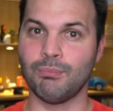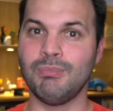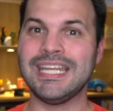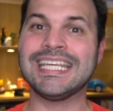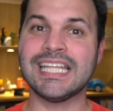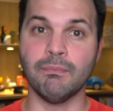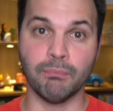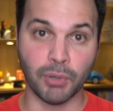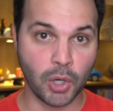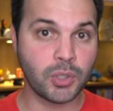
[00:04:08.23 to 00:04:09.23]
meaning they
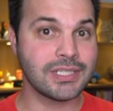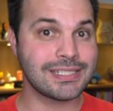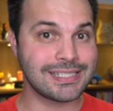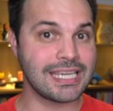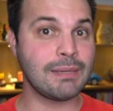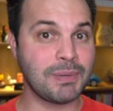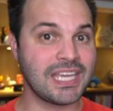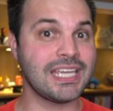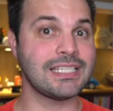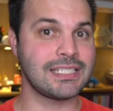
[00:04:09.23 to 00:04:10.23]
broke
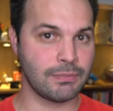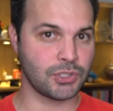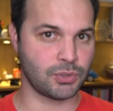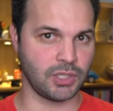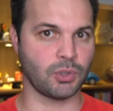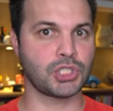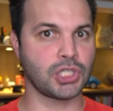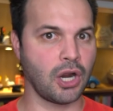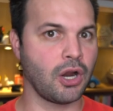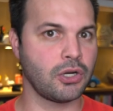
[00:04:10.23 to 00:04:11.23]
CP symmetry or
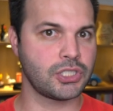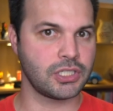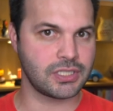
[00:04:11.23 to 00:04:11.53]
charge